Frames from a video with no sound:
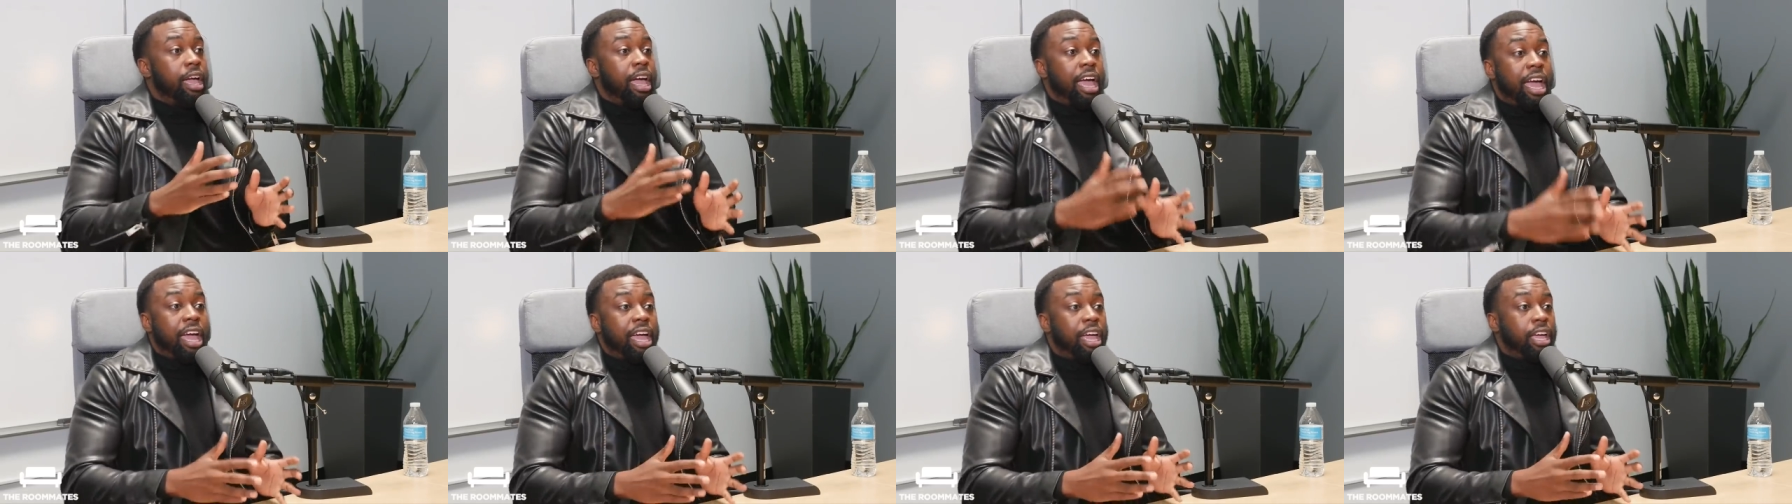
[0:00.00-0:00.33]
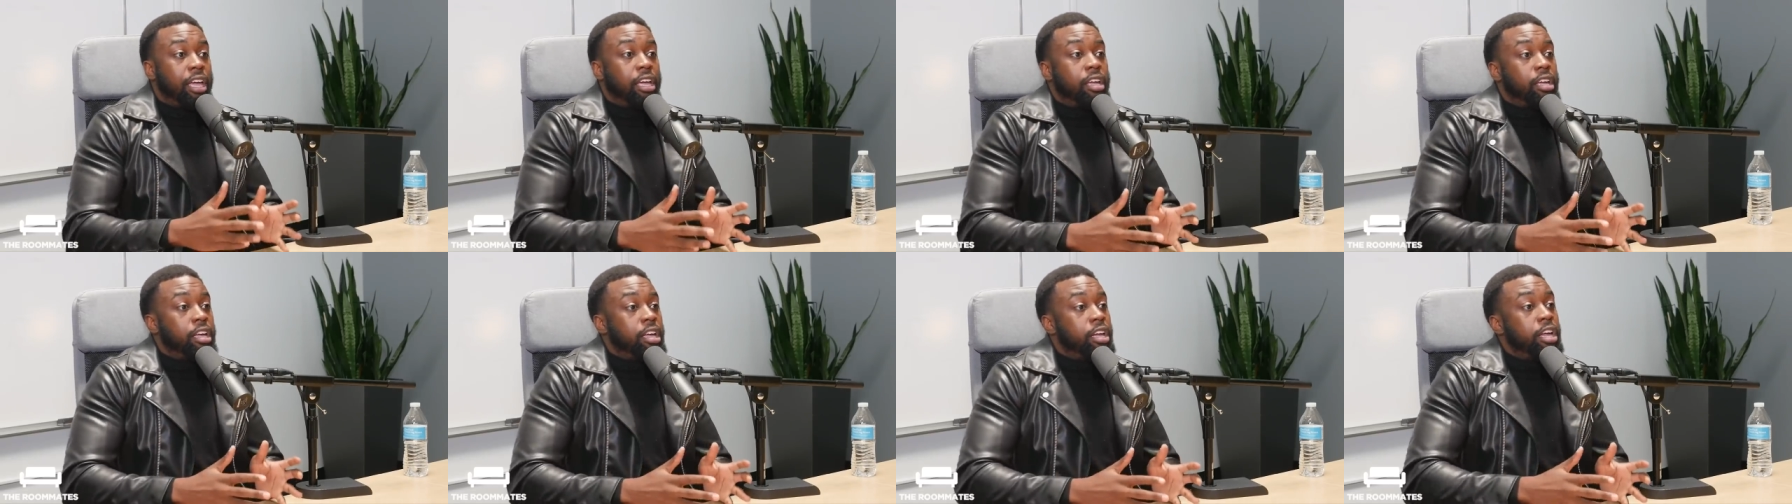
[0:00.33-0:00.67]

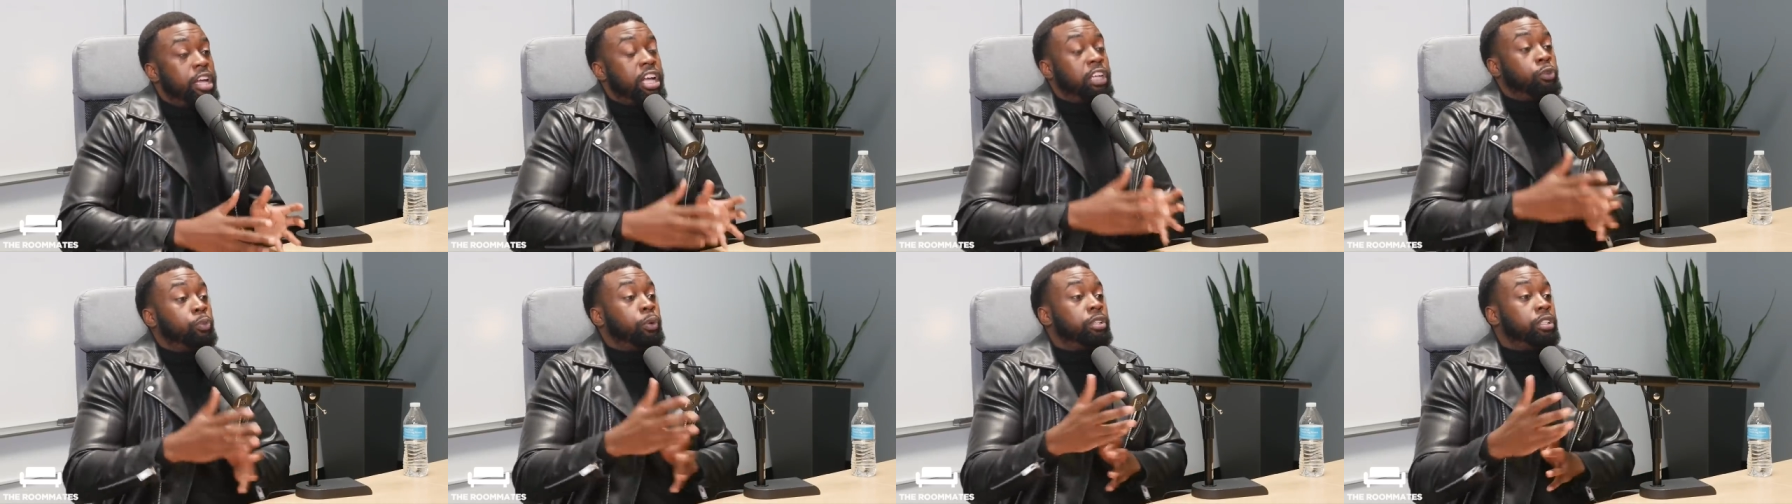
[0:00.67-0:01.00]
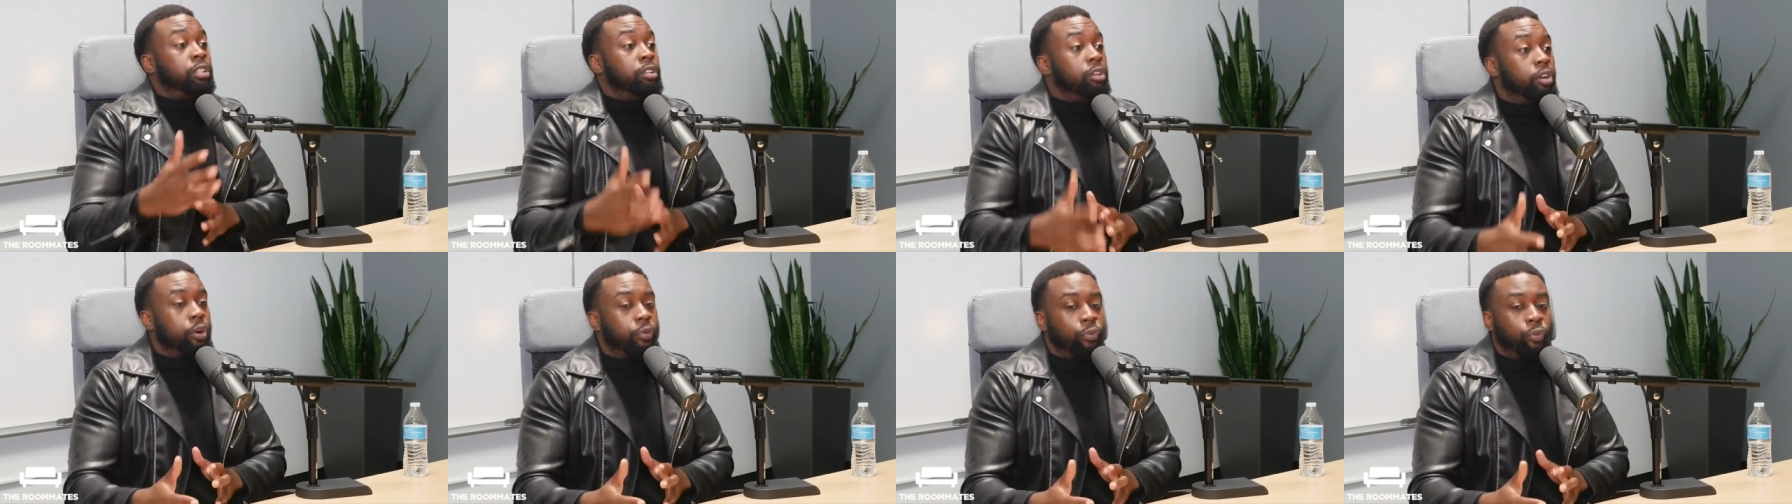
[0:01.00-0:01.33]
Hey, here's what to
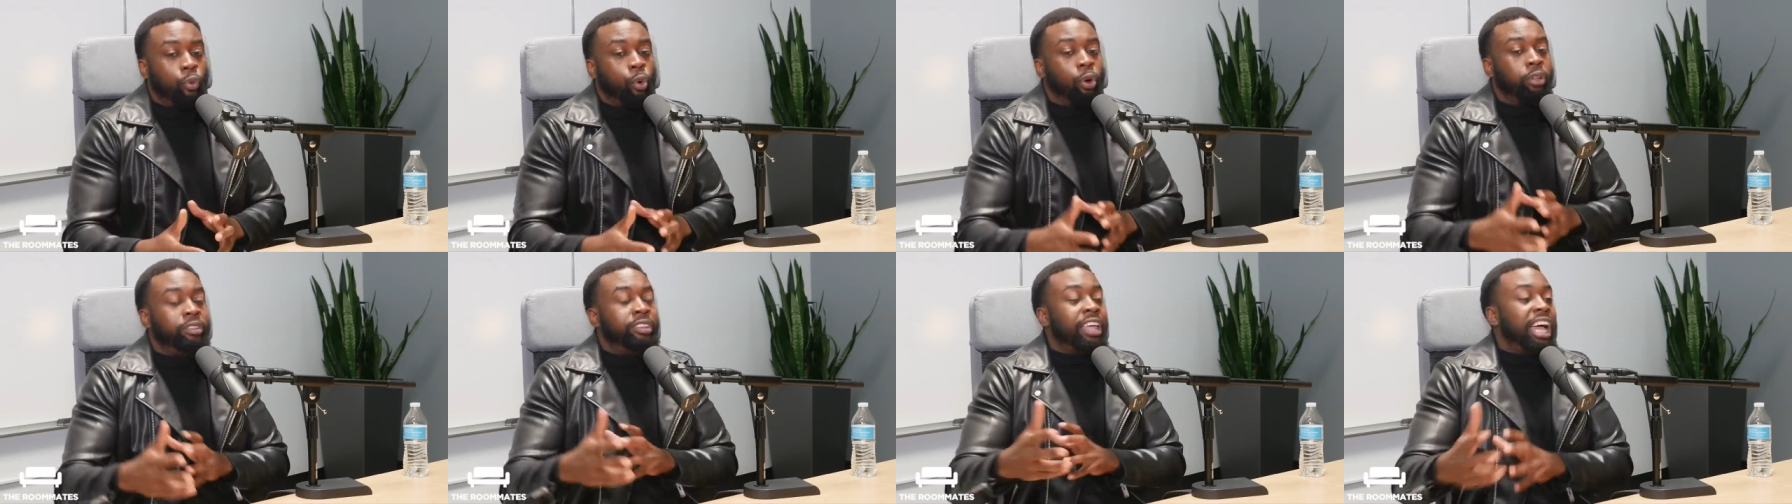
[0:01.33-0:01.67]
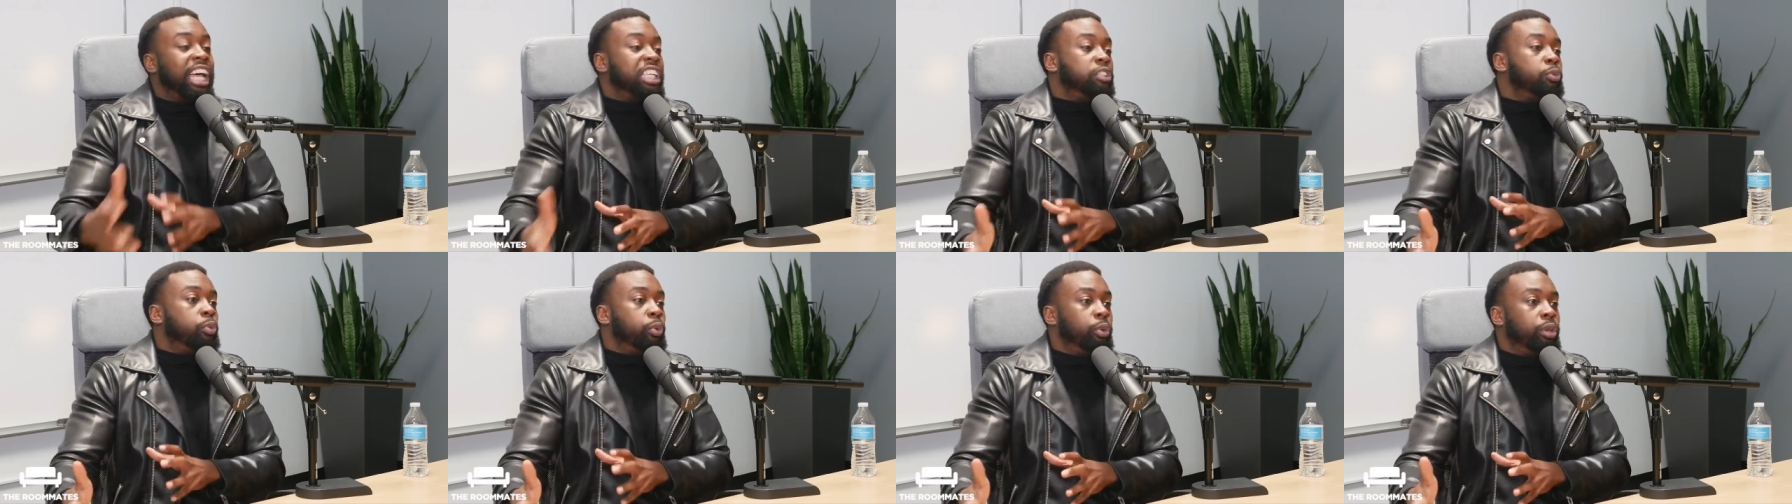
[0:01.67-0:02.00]
look for.
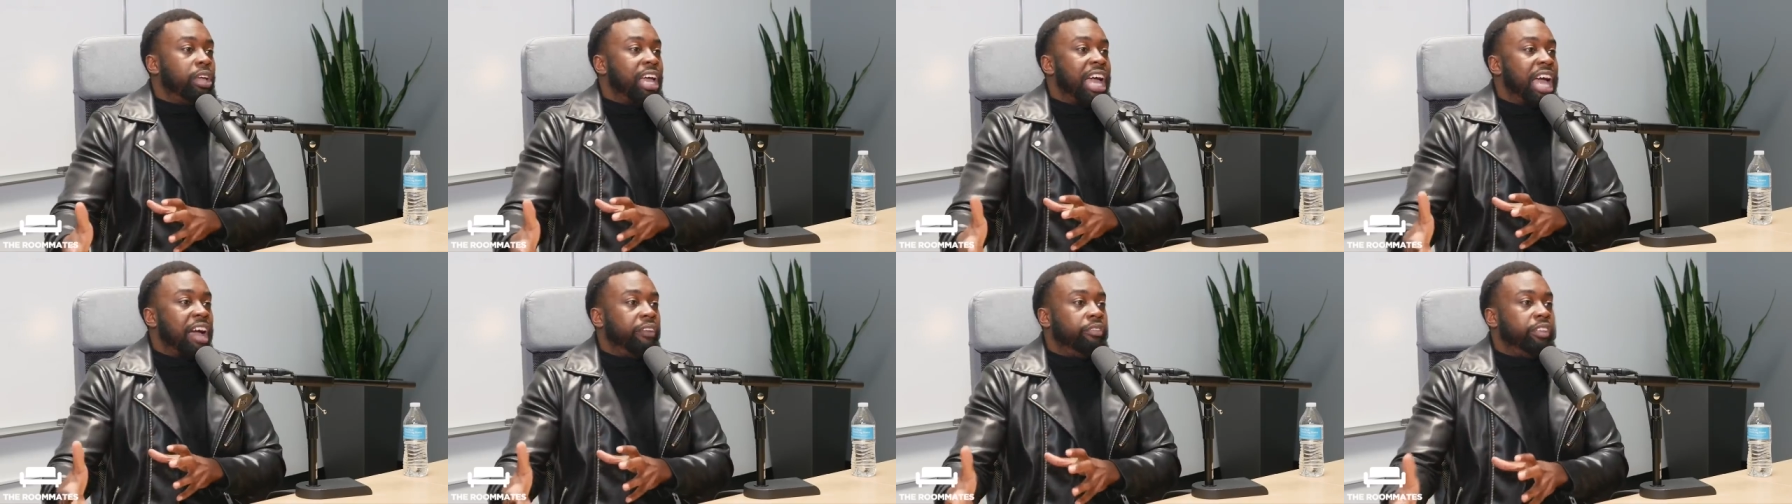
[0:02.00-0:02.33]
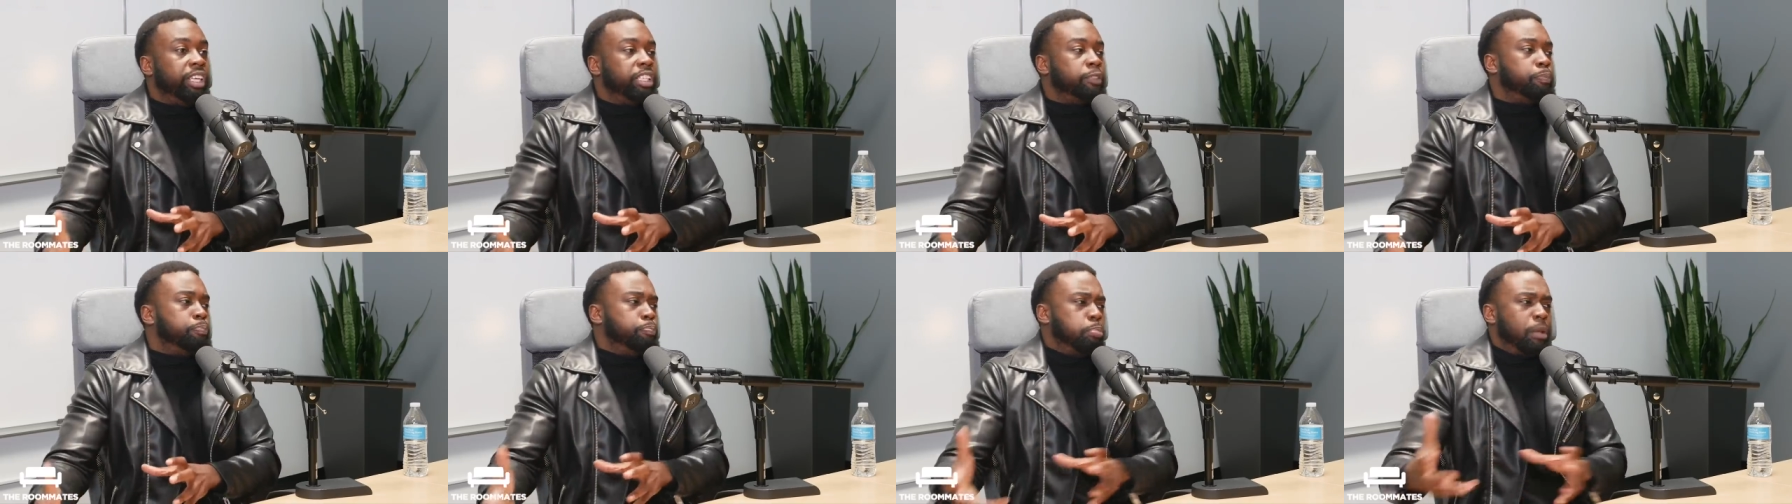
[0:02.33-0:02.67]
That's when you have
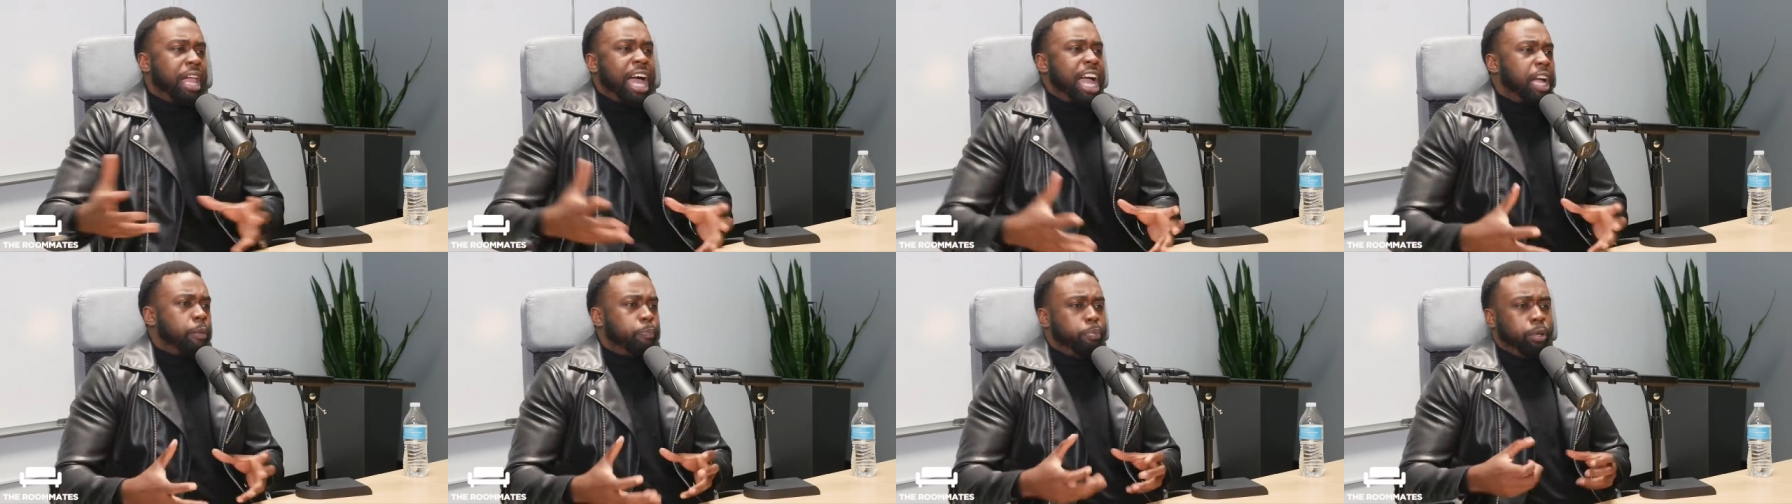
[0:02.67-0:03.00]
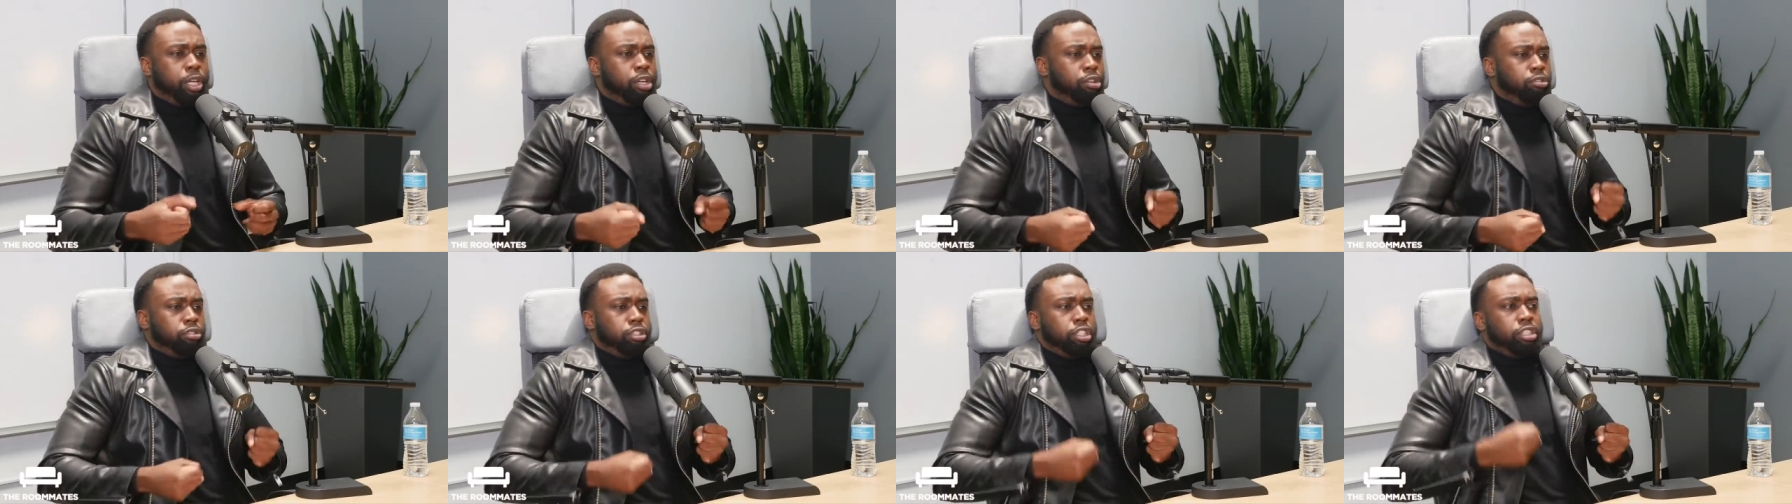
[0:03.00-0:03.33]
these black
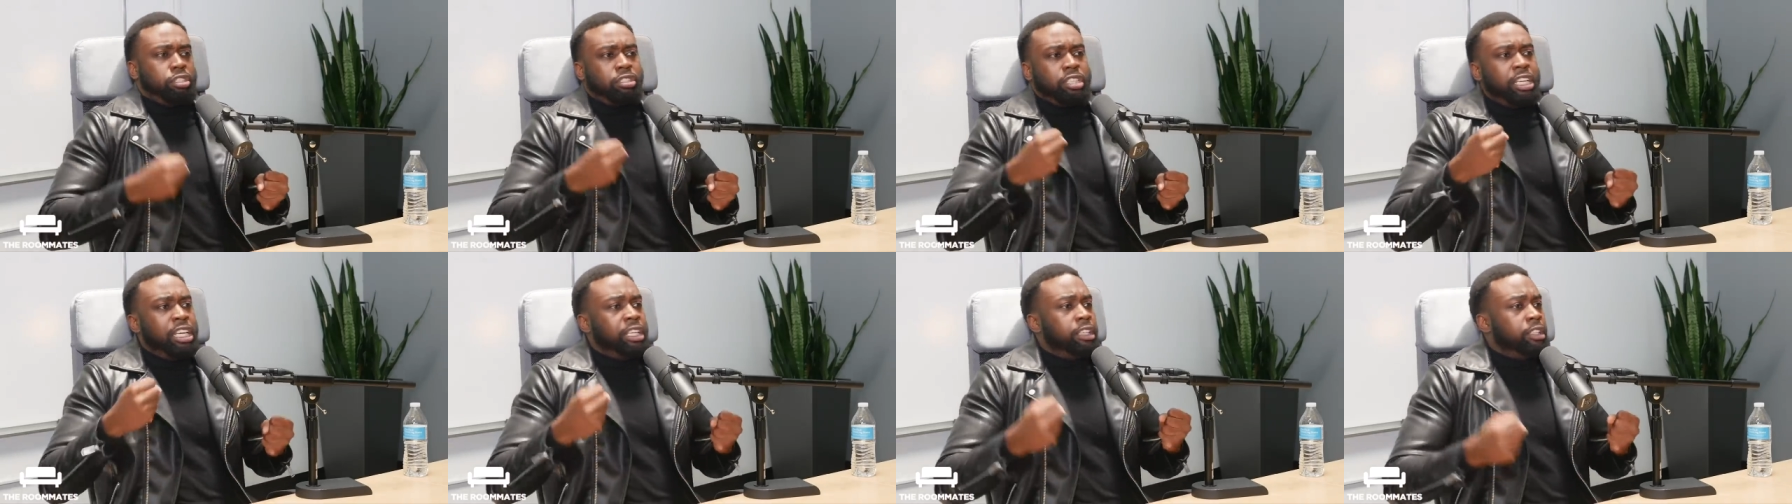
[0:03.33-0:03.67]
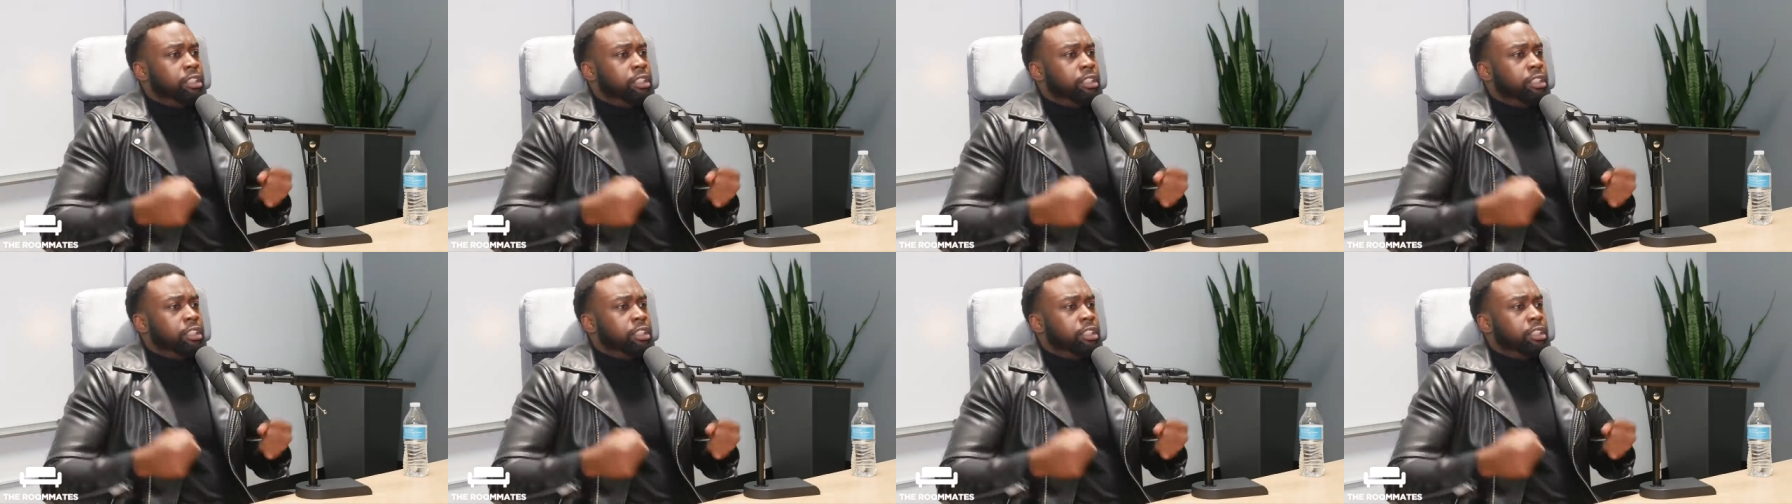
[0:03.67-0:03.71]
pill, these